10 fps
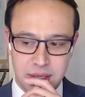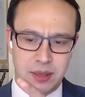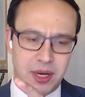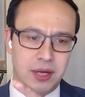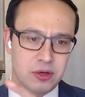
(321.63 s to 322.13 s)

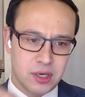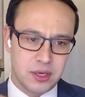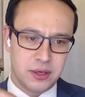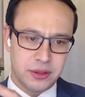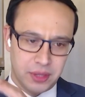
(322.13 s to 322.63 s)
One
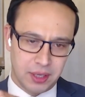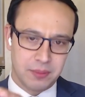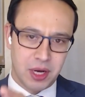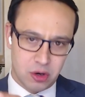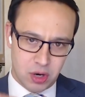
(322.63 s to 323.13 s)
interesting thing
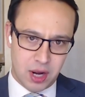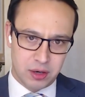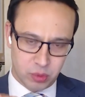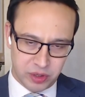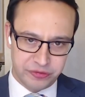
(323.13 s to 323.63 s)
about Crowden,
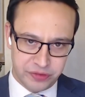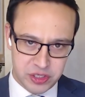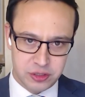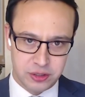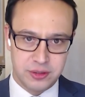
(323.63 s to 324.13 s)
one
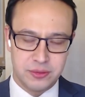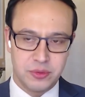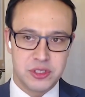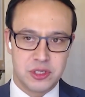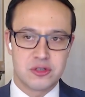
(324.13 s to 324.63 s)
feature,
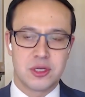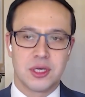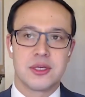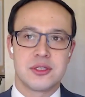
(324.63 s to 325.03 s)
what's interesting is